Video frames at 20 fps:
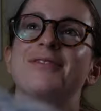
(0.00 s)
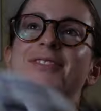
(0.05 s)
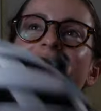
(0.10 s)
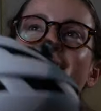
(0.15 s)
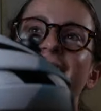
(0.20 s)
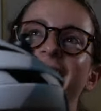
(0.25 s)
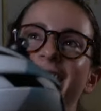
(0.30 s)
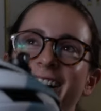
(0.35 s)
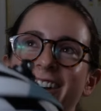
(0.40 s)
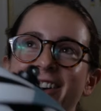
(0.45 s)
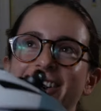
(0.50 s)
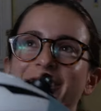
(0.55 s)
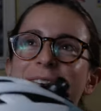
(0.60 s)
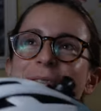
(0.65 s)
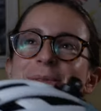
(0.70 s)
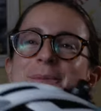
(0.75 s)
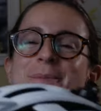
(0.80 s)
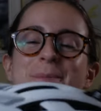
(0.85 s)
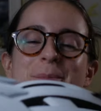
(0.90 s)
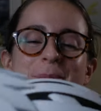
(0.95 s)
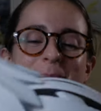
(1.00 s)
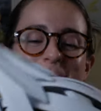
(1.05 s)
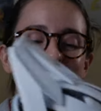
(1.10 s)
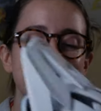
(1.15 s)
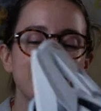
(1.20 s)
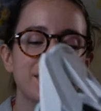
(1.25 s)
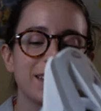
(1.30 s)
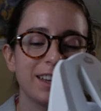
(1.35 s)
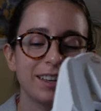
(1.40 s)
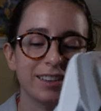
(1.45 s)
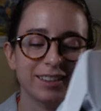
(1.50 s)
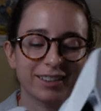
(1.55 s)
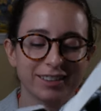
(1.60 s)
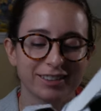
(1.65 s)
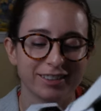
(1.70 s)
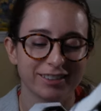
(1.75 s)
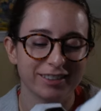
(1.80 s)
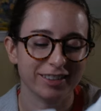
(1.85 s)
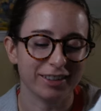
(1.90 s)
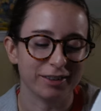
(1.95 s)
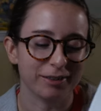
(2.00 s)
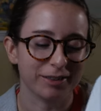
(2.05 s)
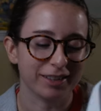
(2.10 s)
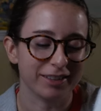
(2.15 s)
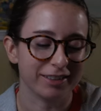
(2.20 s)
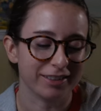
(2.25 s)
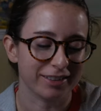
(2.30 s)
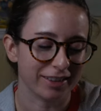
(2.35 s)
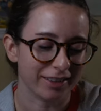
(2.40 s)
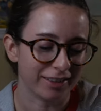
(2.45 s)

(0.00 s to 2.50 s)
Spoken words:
Wow, it literally weighs